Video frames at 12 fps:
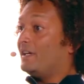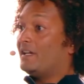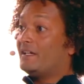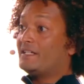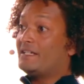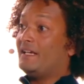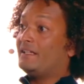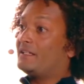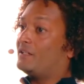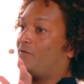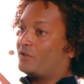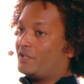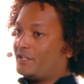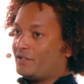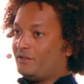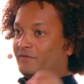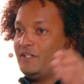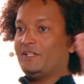they're gonna say this is for
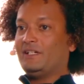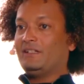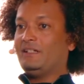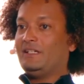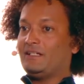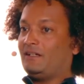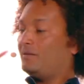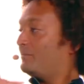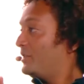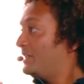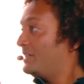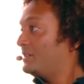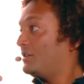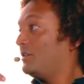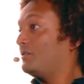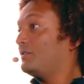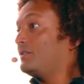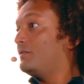traditional fishing, these are breeding
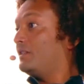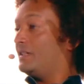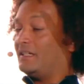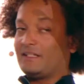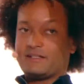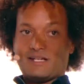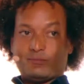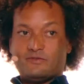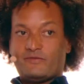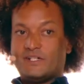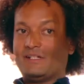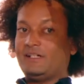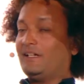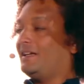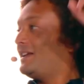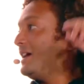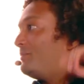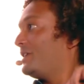zones, this is the type of fishing that
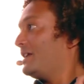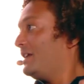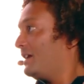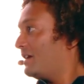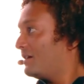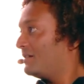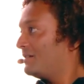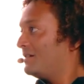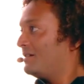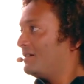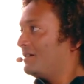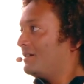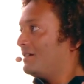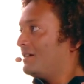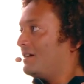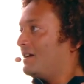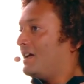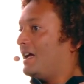can happen here.
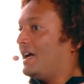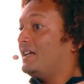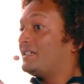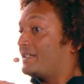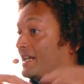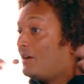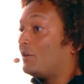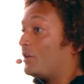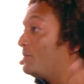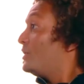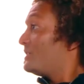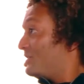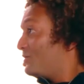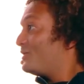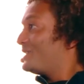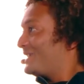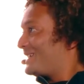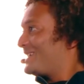And it's now a community
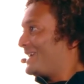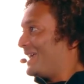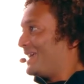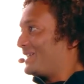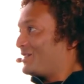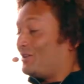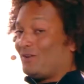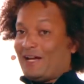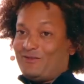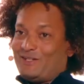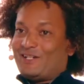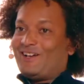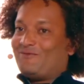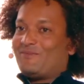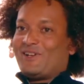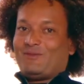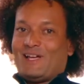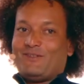voice that's saying it, so your county
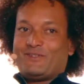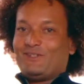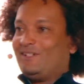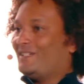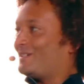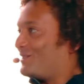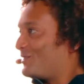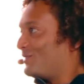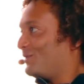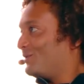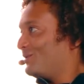government will have to listen to you.